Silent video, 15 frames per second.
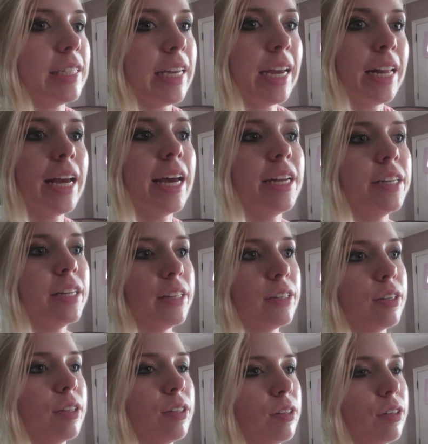And I had another
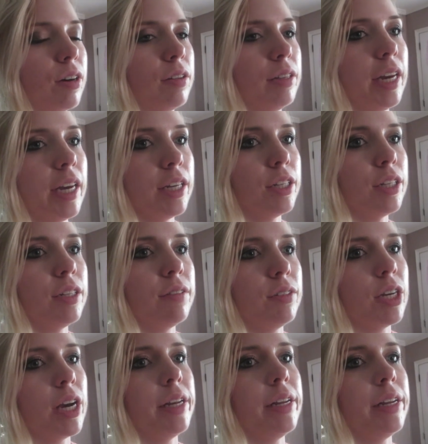color call that I could have